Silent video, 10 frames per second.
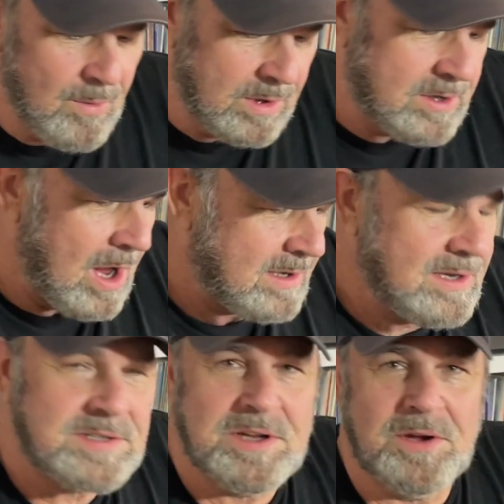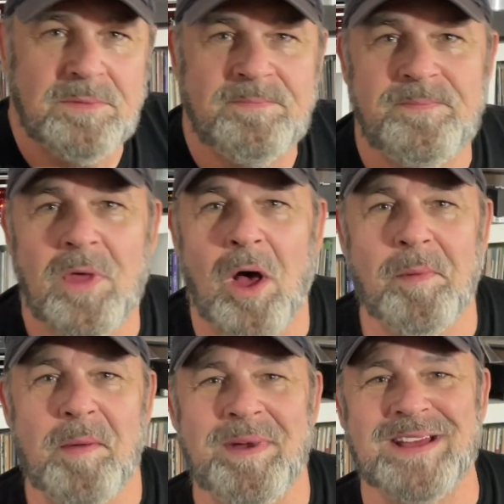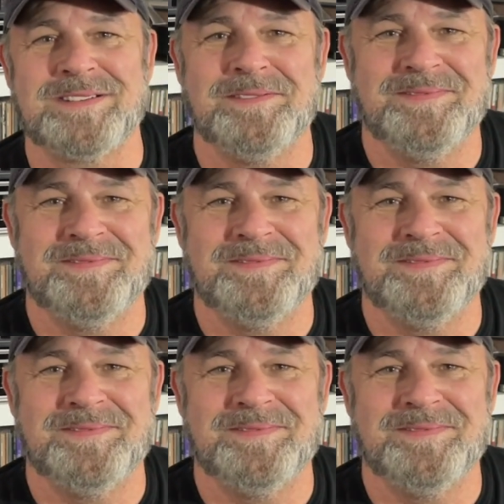We'll talk to you soon. All my best.